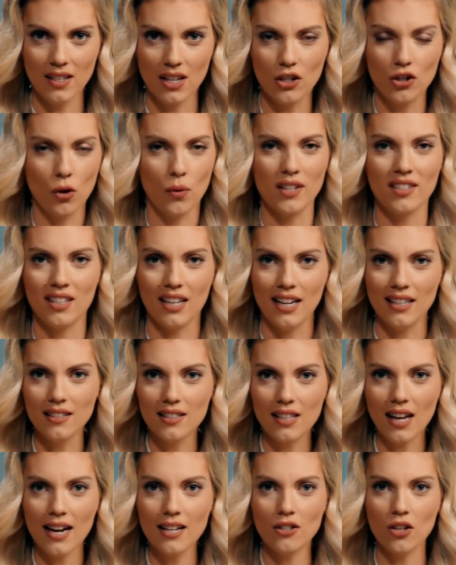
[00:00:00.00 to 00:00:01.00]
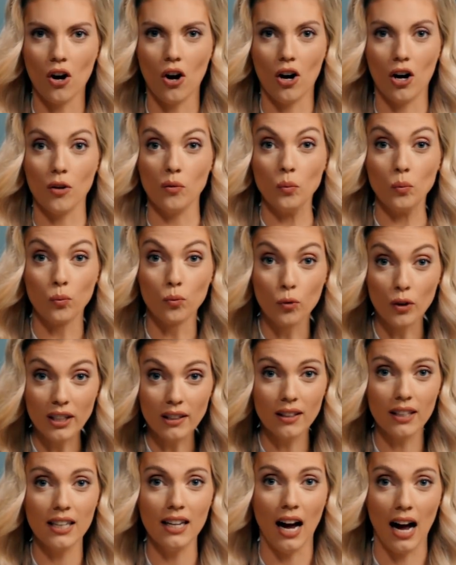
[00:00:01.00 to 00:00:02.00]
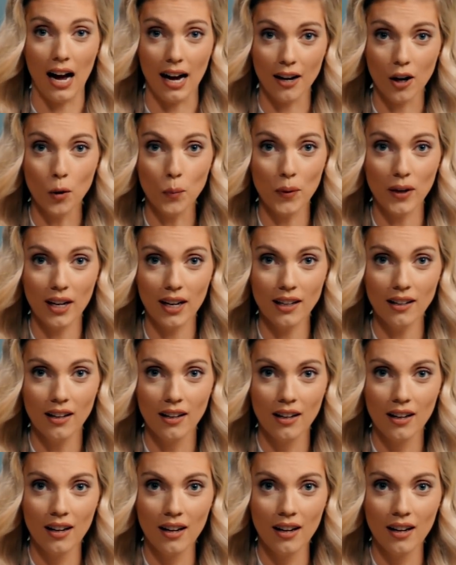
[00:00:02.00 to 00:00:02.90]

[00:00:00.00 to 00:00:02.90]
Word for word: And so his insights are really eye-opening.